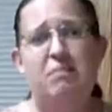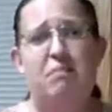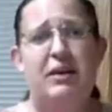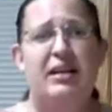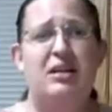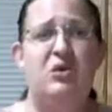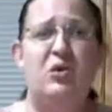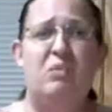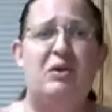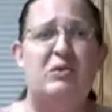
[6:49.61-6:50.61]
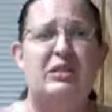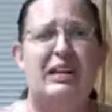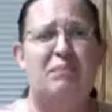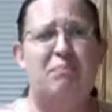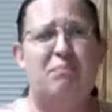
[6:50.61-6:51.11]
You bit into them, and it was
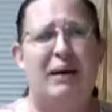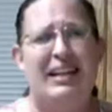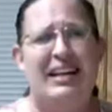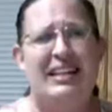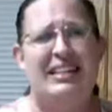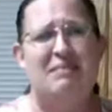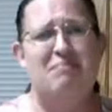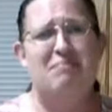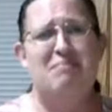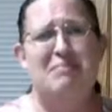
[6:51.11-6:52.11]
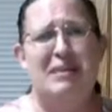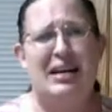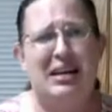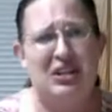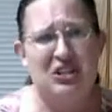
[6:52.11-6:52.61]
like biting into
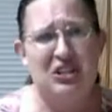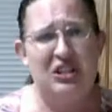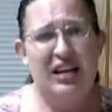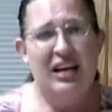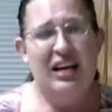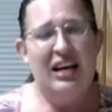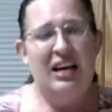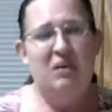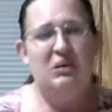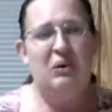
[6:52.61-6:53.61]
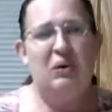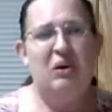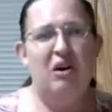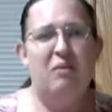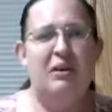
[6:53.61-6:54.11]
mush. It was
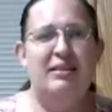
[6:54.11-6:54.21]
horrible.